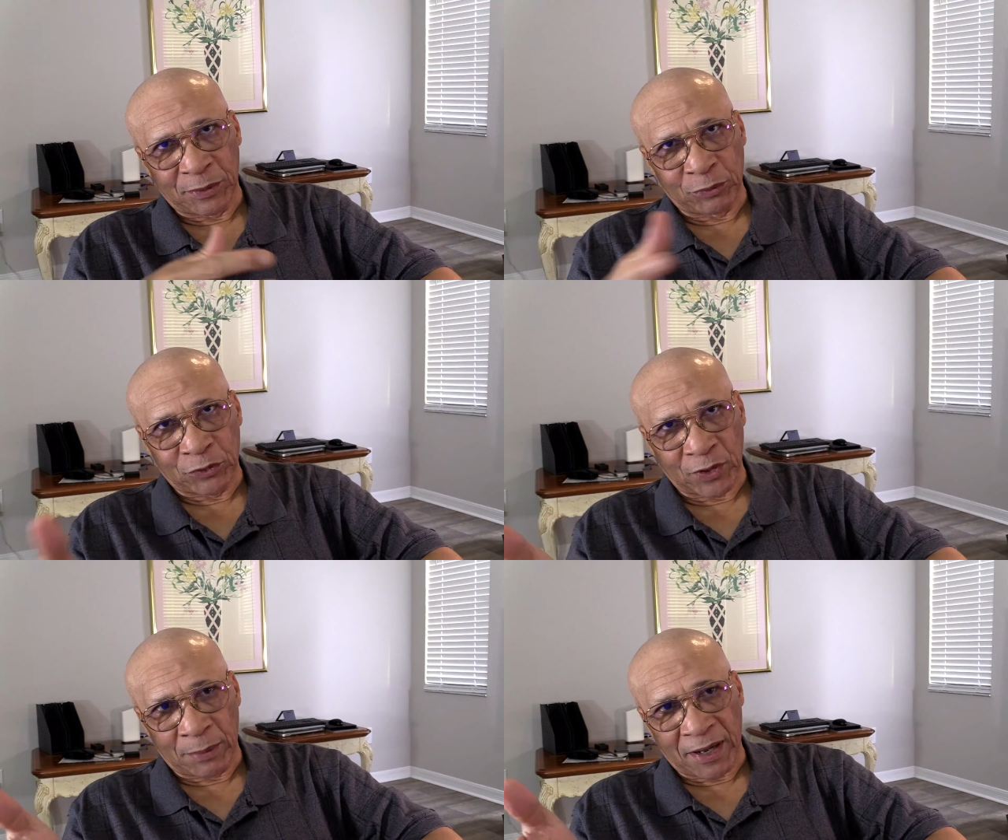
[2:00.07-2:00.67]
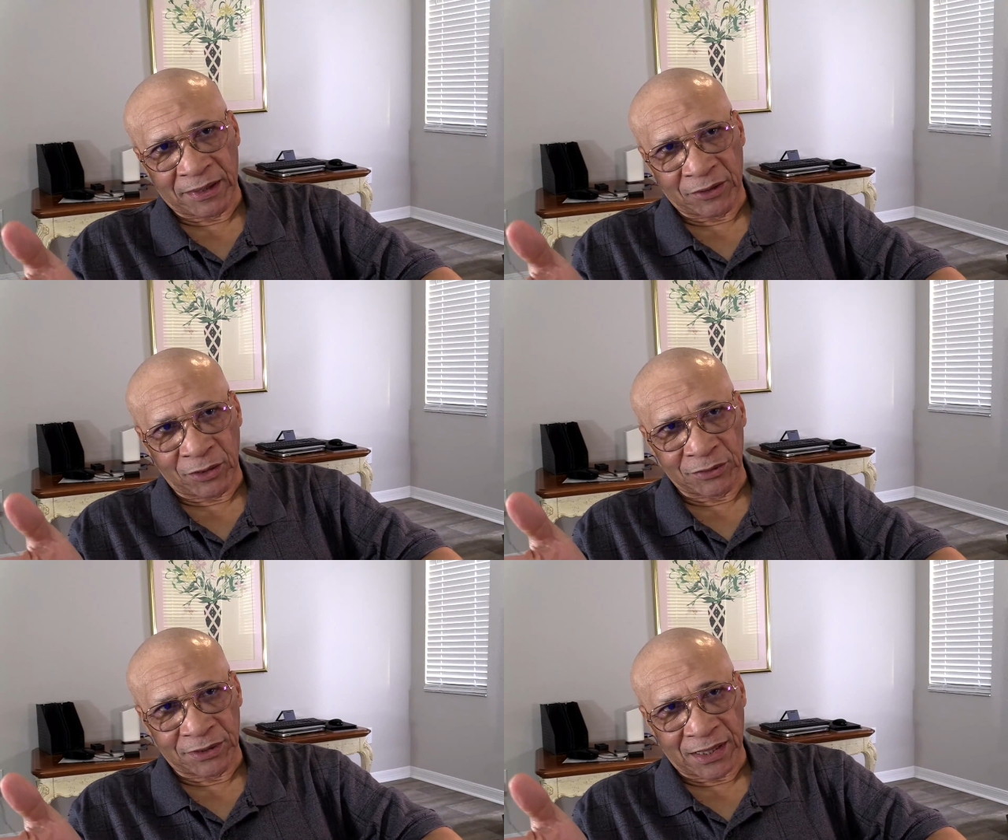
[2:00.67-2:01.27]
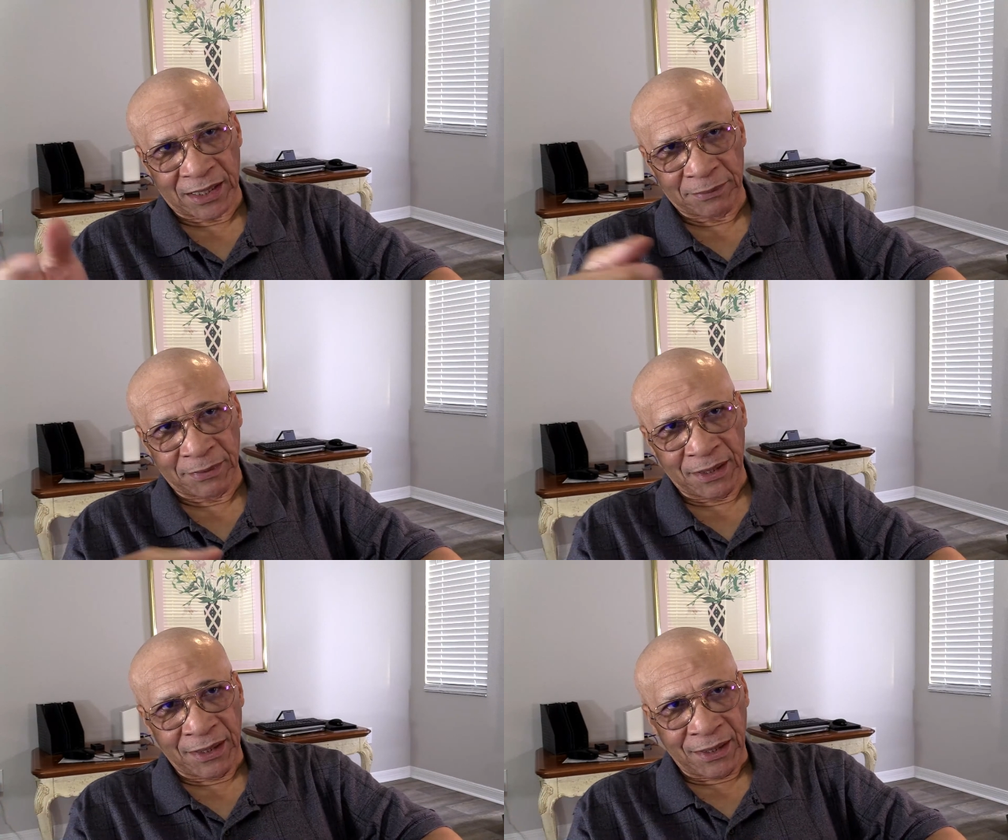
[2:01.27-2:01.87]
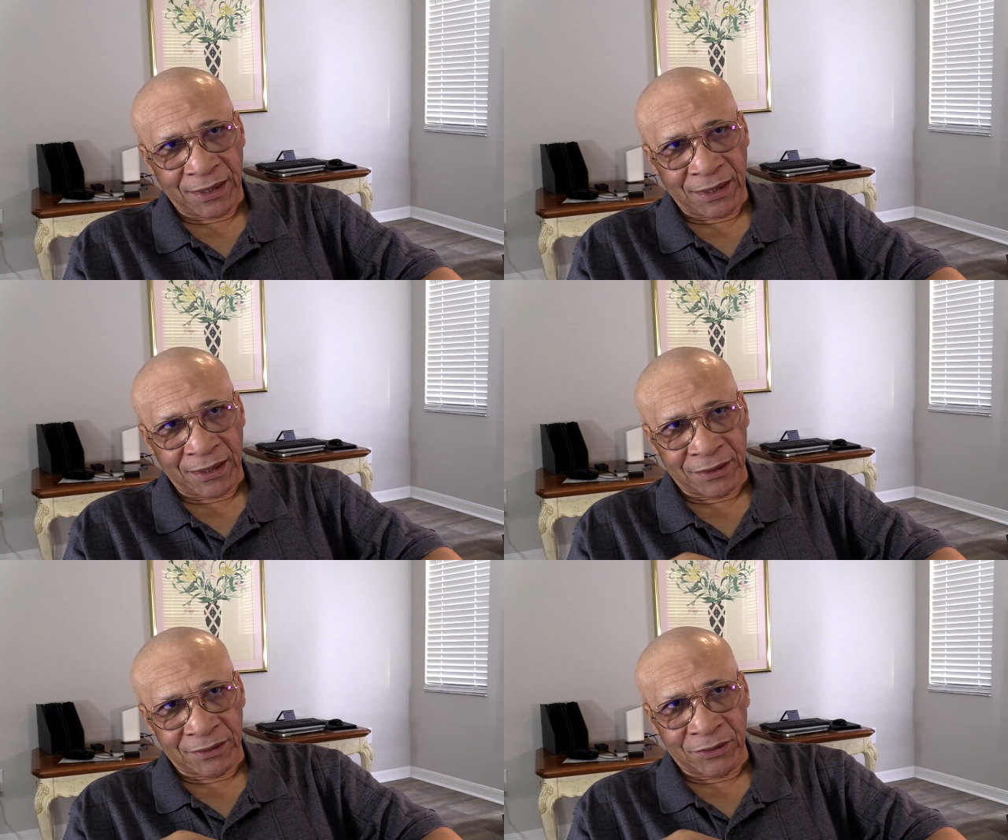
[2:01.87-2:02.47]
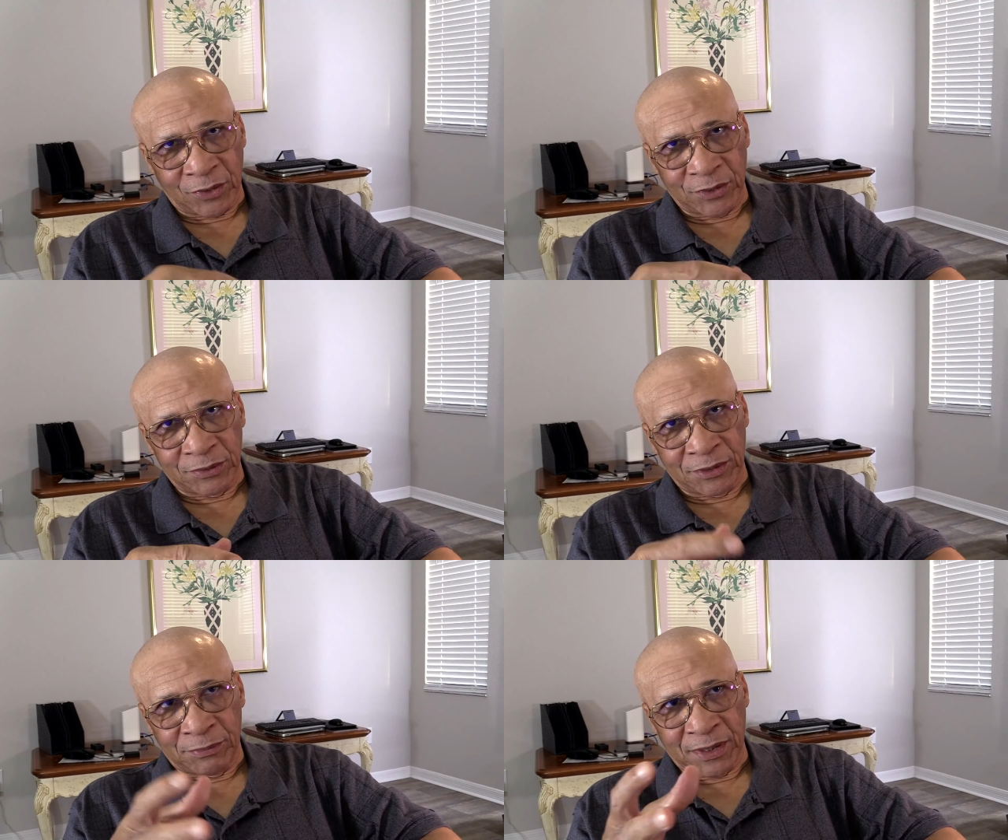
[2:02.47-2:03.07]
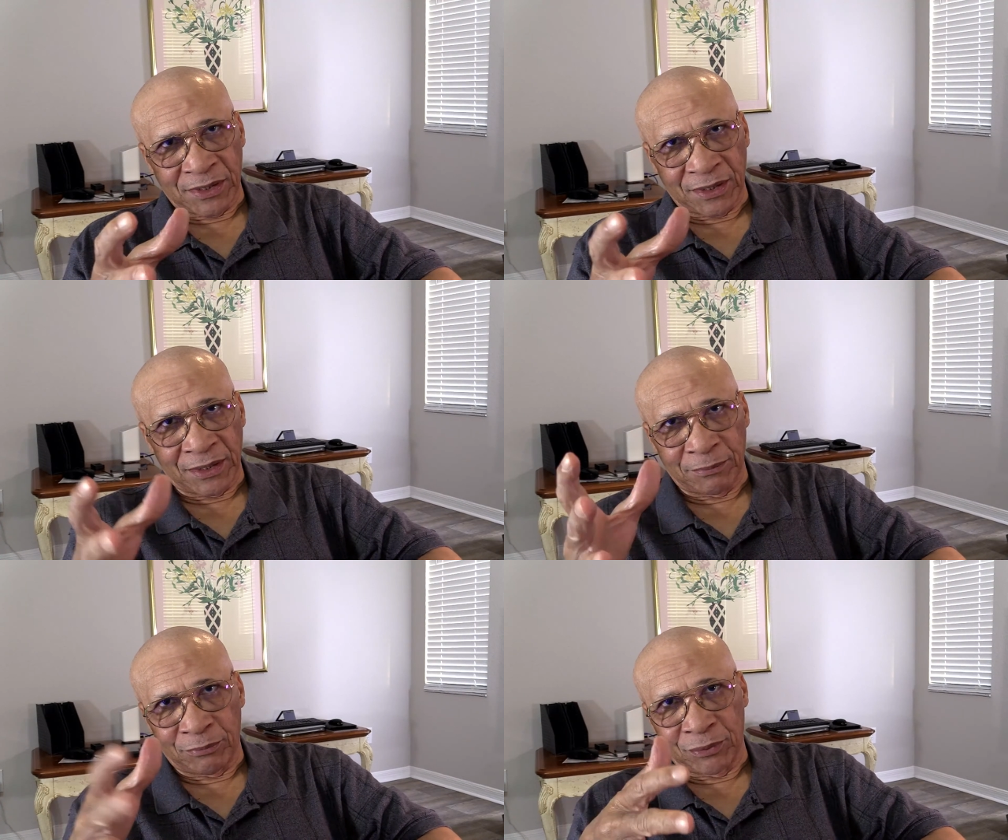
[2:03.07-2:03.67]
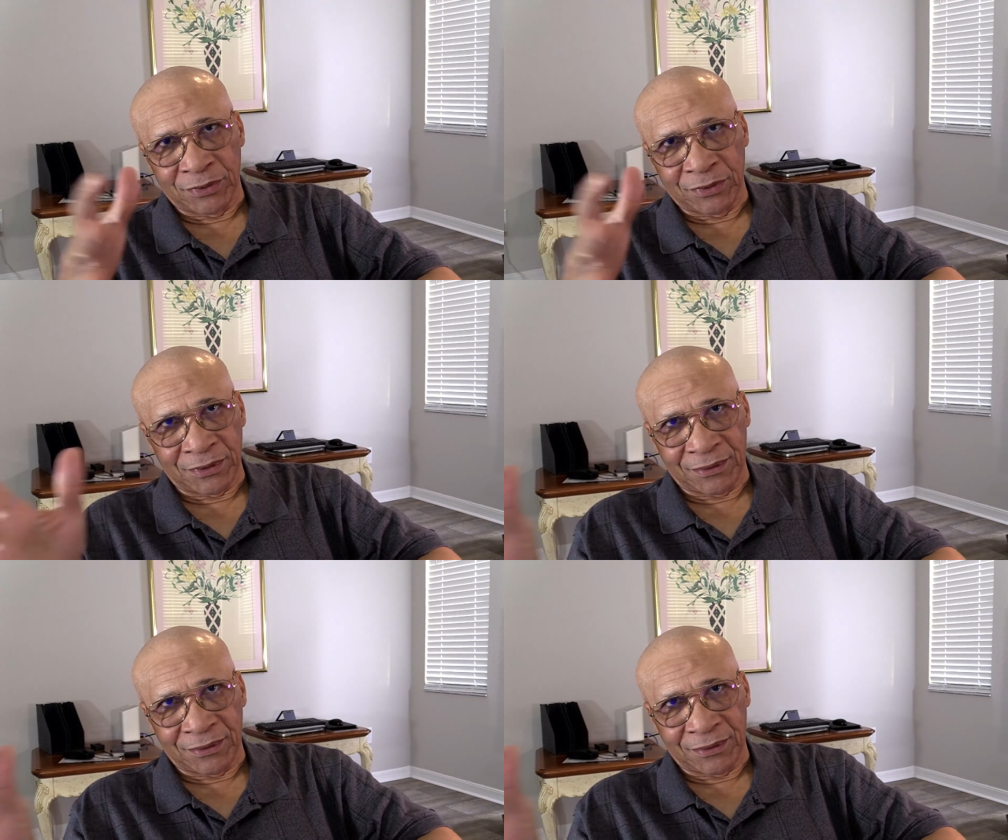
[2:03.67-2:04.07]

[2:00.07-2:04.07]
talk about it all the time. He basically put